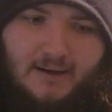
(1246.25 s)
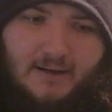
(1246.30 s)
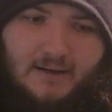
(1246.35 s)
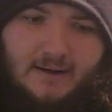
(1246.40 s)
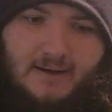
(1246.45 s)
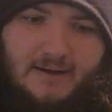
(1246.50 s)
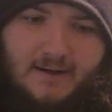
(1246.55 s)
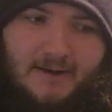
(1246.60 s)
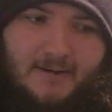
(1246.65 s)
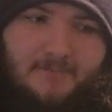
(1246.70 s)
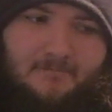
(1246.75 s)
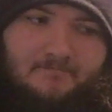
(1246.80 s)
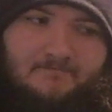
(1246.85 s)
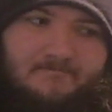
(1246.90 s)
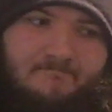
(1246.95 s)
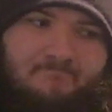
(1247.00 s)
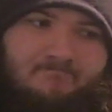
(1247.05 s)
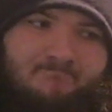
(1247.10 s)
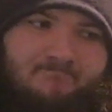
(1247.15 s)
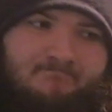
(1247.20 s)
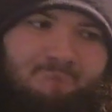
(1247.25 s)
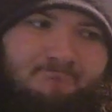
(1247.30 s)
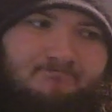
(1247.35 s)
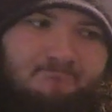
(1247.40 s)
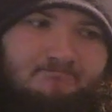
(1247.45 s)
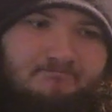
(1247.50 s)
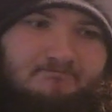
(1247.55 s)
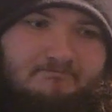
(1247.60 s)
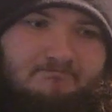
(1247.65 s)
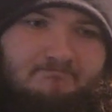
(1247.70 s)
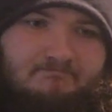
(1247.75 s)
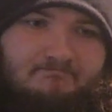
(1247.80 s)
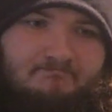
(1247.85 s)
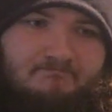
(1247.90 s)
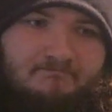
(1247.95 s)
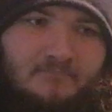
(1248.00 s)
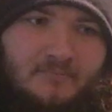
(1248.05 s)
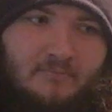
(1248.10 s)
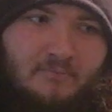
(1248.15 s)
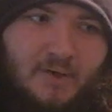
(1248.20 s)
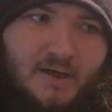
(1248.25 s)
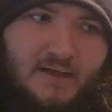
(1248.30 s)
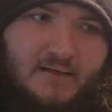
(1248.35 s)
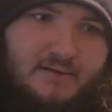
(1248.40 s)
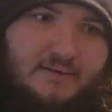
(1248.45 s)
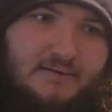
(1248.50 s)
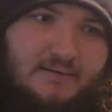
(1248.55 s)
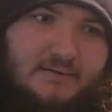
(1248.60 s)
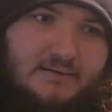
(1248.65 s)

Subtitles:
But